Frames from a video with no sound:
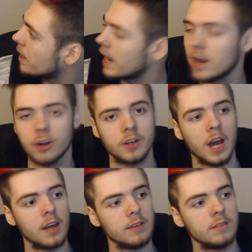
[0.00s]
hair
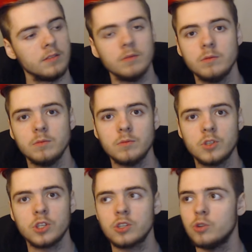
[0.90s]
not
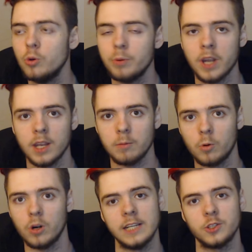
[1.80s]
stupid
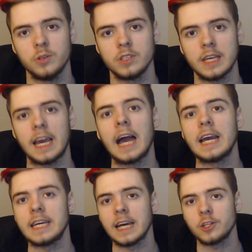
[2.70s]
anymore." She was like,
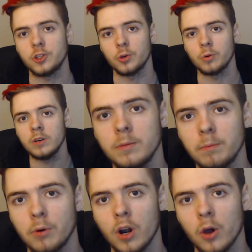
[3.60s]
"I got you."
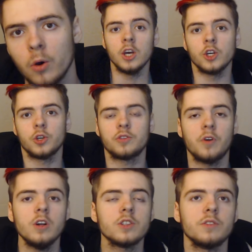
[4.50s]
bro. So as
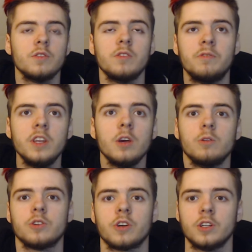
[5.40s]
far as
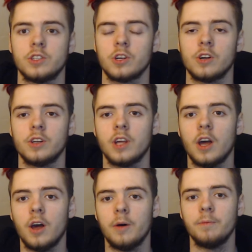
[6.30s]
videos are concerned,
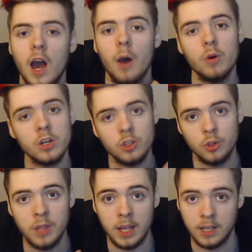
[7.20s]
um, I want to
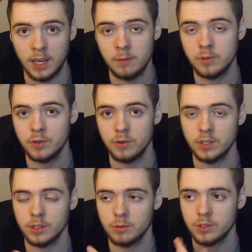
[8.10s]
do that game series
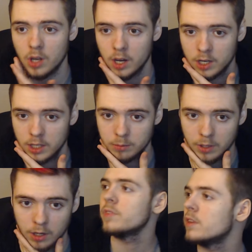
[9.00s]
that I was talking
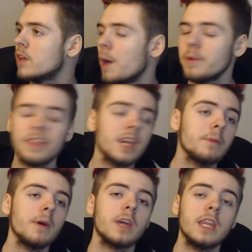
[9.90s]
about. I've been thinking
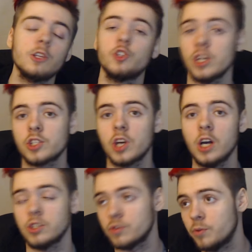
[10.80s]
about getting Just
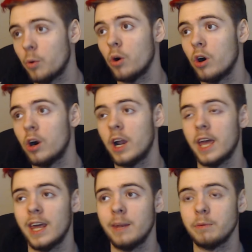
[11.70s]
Cause 4
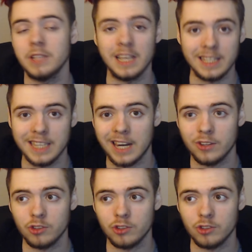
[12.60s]
and playing that on